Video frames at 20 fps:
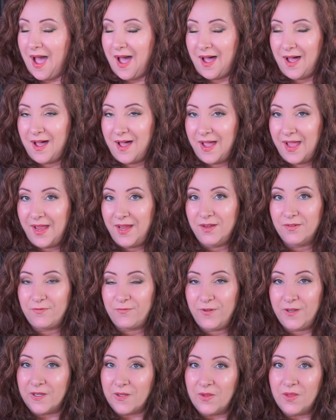I
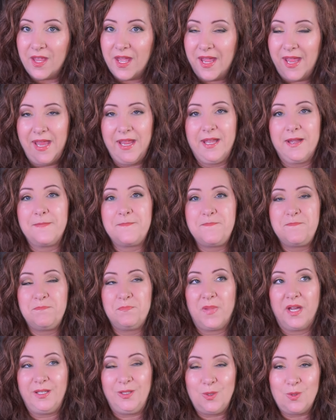feel like
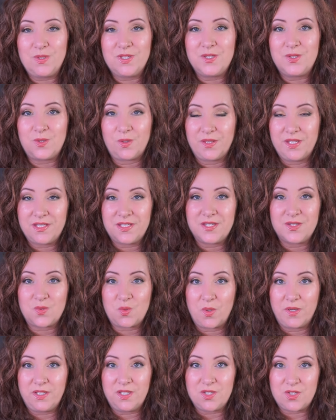my usage on this is
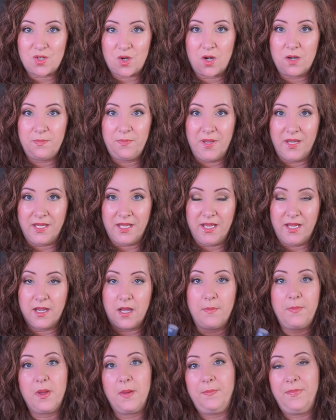going to start picking
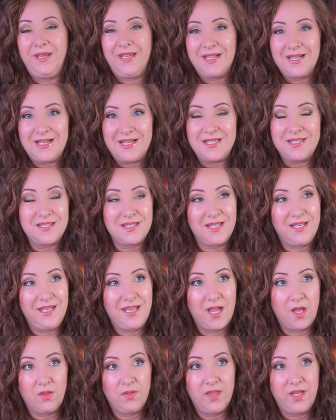up because
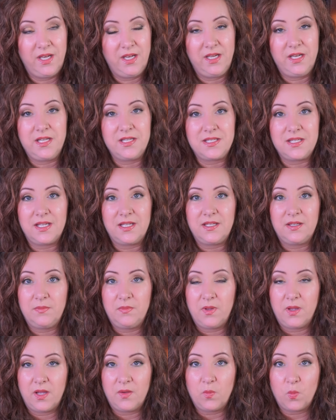now that it is
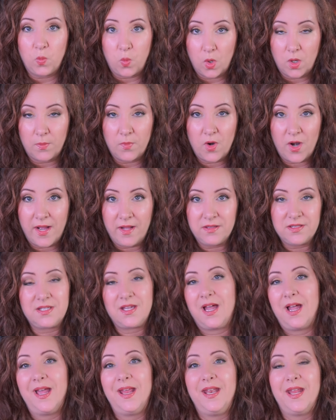warmer
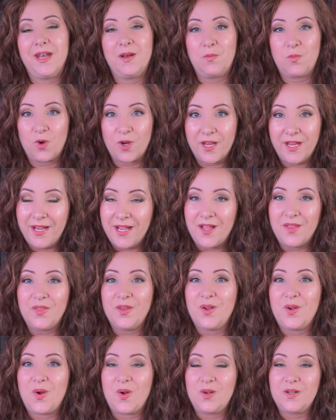outside and I'm working out in the
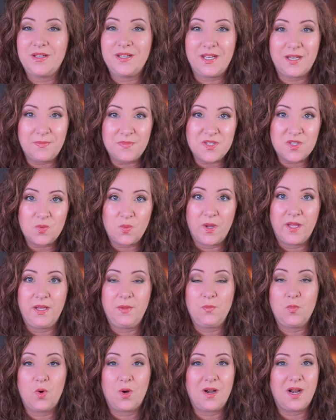garden, I'm
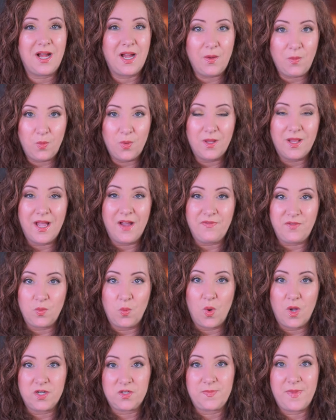sweating more, I will have to
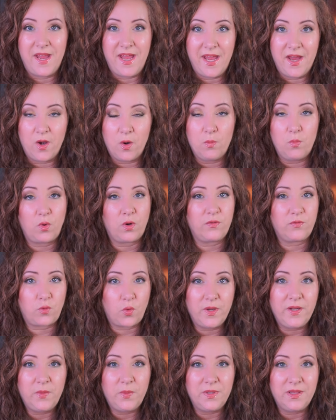wash my hair more
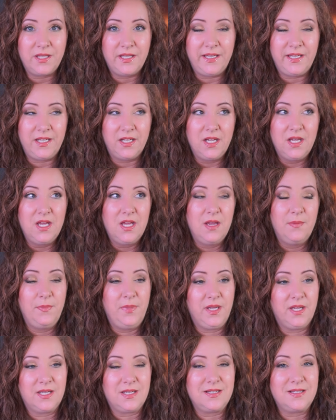frequently
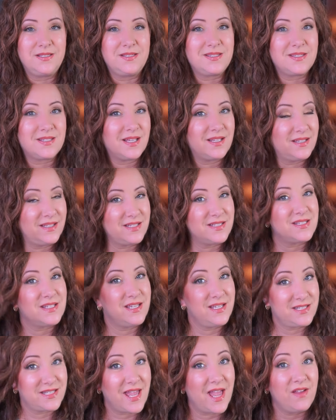because this
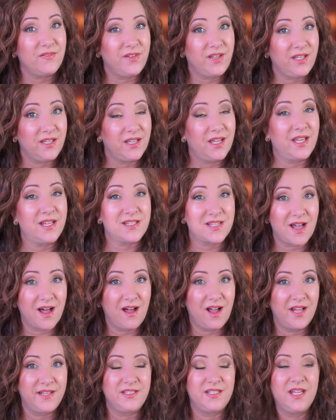it's heavy, it's
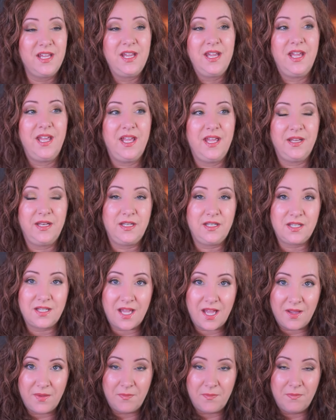hot, and
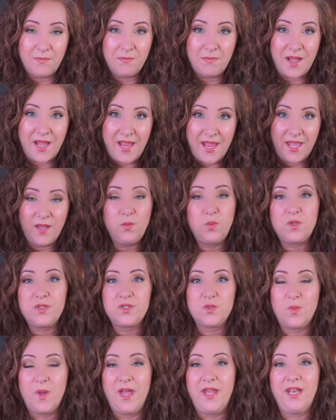my head will
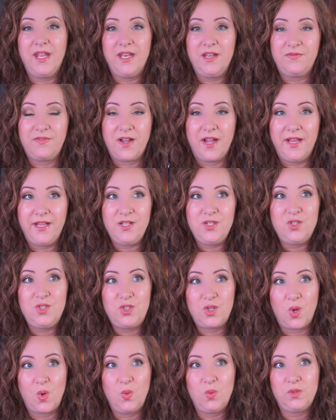sweat. And if I
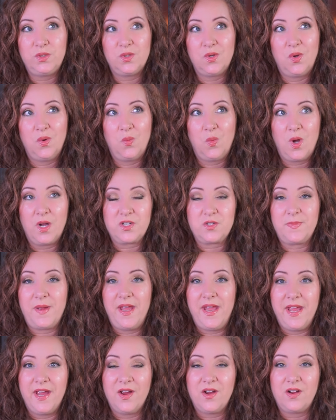don't wash my
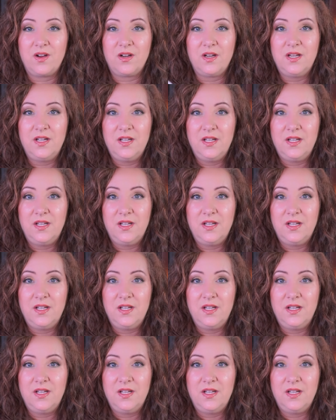hair